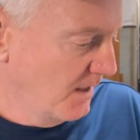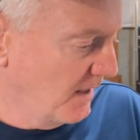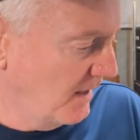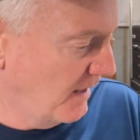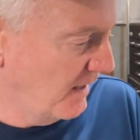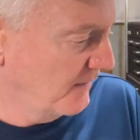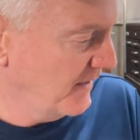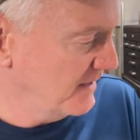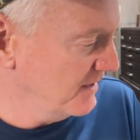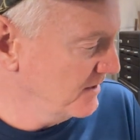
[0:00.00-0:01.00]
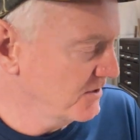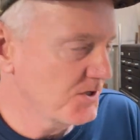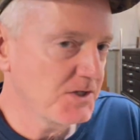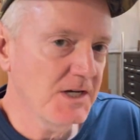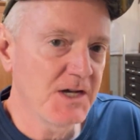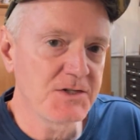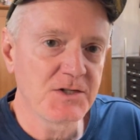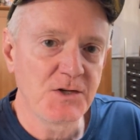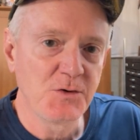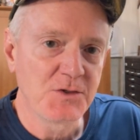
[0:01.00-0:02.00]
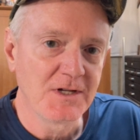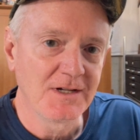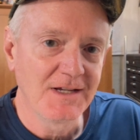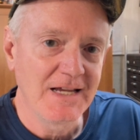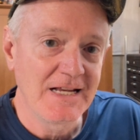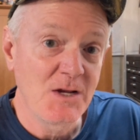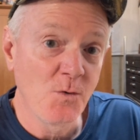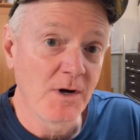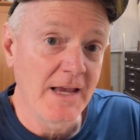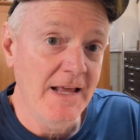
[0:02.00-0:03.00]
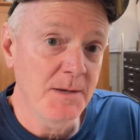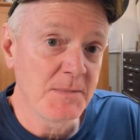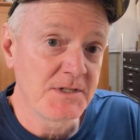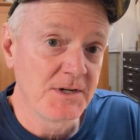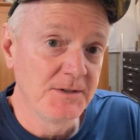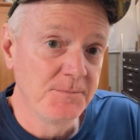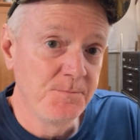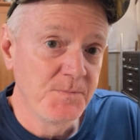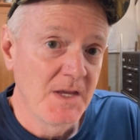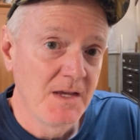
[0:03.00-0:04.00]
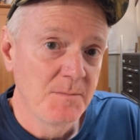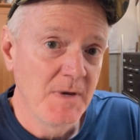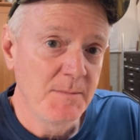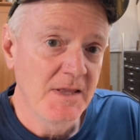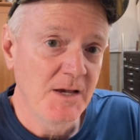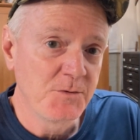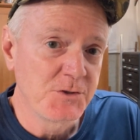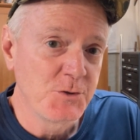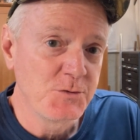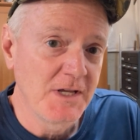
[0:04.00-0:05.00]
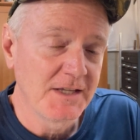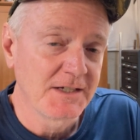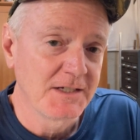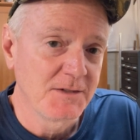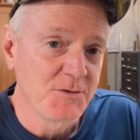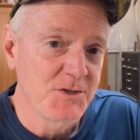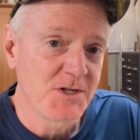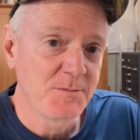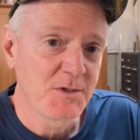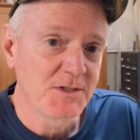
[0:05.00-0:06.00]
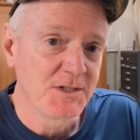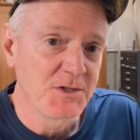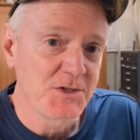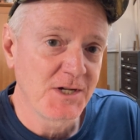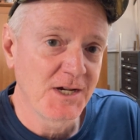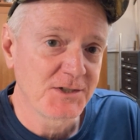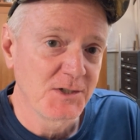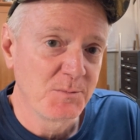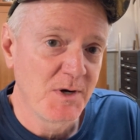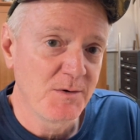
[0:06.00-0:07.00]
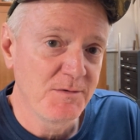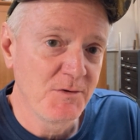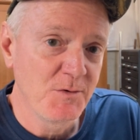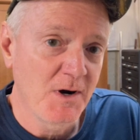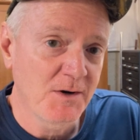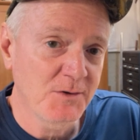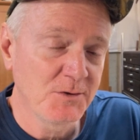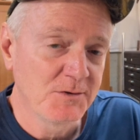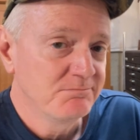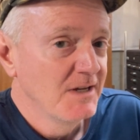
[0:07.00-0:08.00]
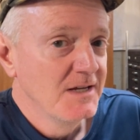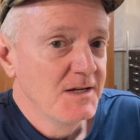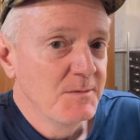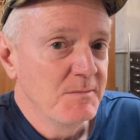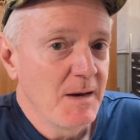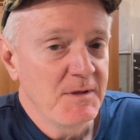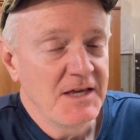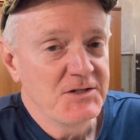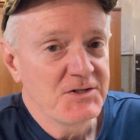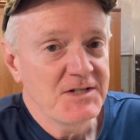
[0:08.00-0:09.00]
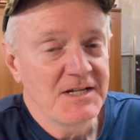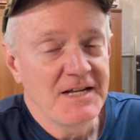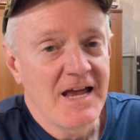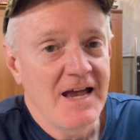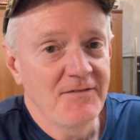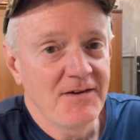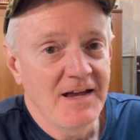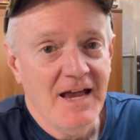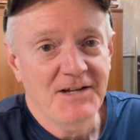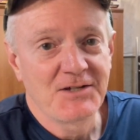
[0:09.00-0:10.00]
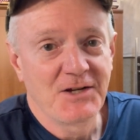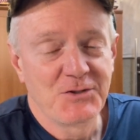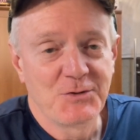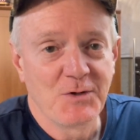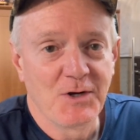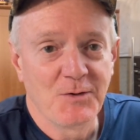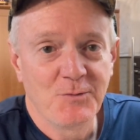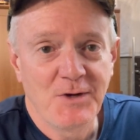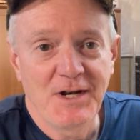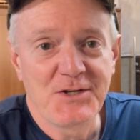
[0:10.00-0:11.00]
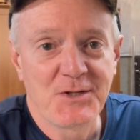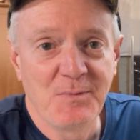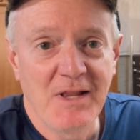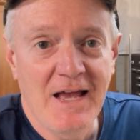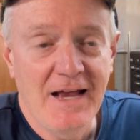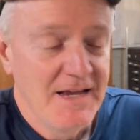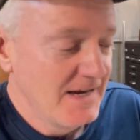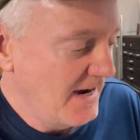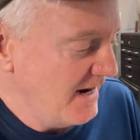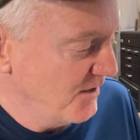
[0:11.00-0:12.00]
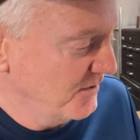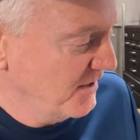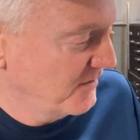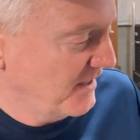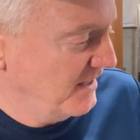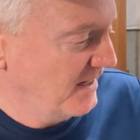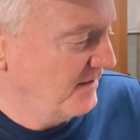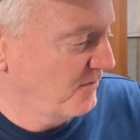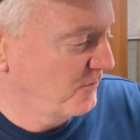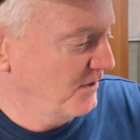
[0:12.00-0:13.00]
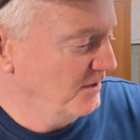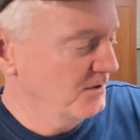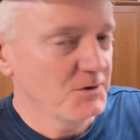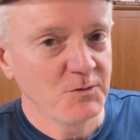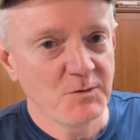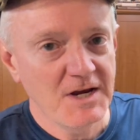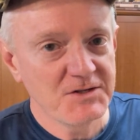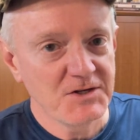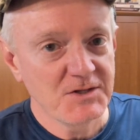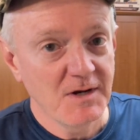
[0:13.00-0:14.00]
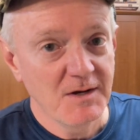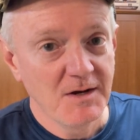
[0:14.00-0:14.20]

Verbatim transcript: try. They didn't discuss using any organic material. Maybe that was too delicate of a subject to discuss in a peer-reviewed article, and maybe they just didn't have access to a ready supply. I, on the other hand, have a friend who raises